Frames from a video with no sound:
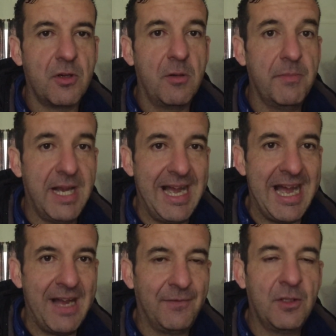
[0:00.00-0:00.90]
on
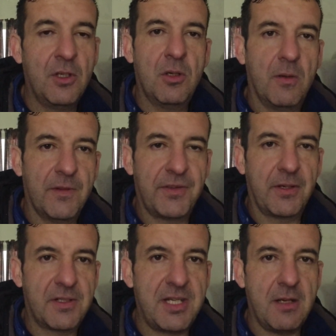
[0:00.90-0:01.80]
behalf of the
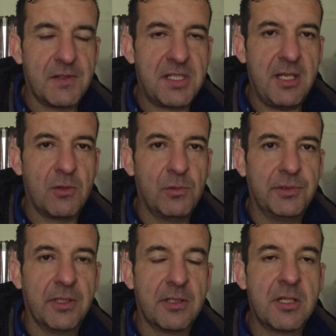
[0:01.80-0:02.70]
third set of
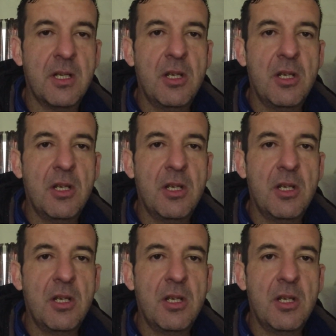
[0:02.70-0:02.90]
stakeholders,